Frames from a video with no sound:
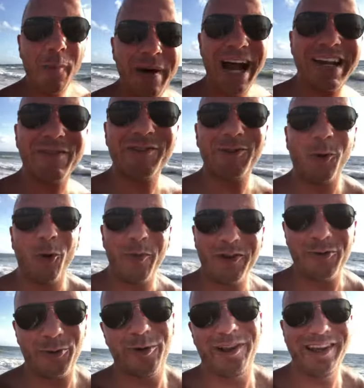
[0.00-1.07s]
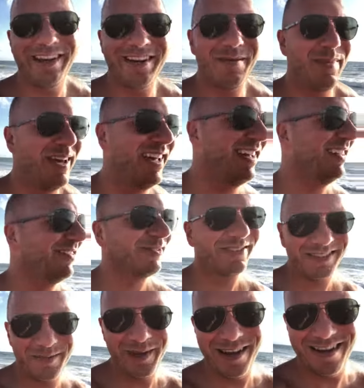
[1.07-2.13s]
bad of a storm it's really going to be,
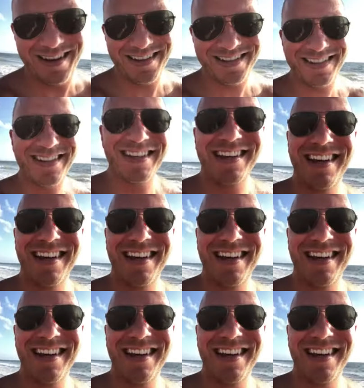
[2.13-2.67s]
being honest.